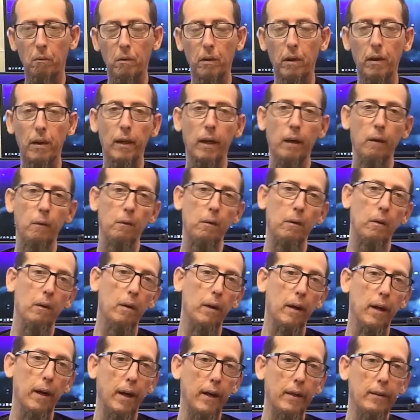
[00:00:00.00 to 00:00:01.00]
and then I
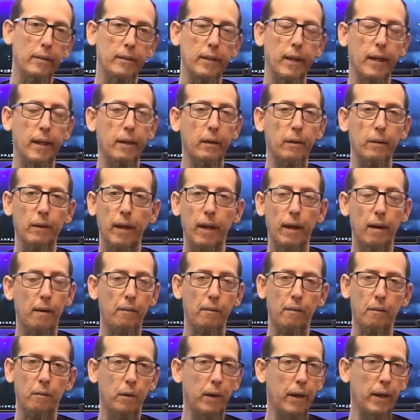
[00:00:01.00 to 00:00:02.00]
realized I don't have
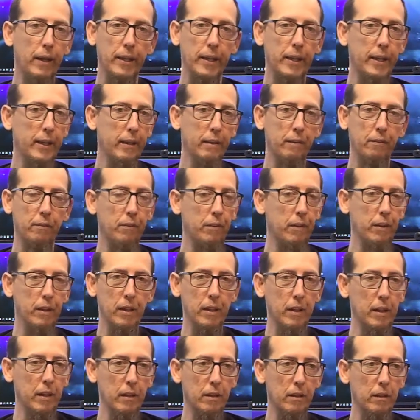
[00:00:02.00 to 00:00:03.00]
the right gear for
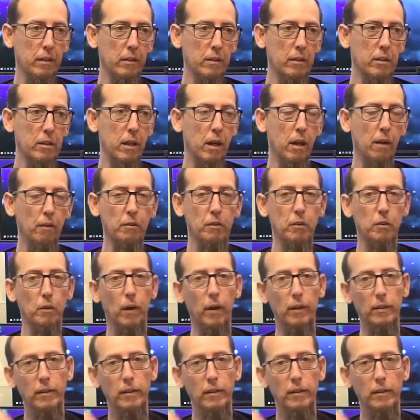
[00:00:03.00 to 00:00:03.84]
any of this stuff, so I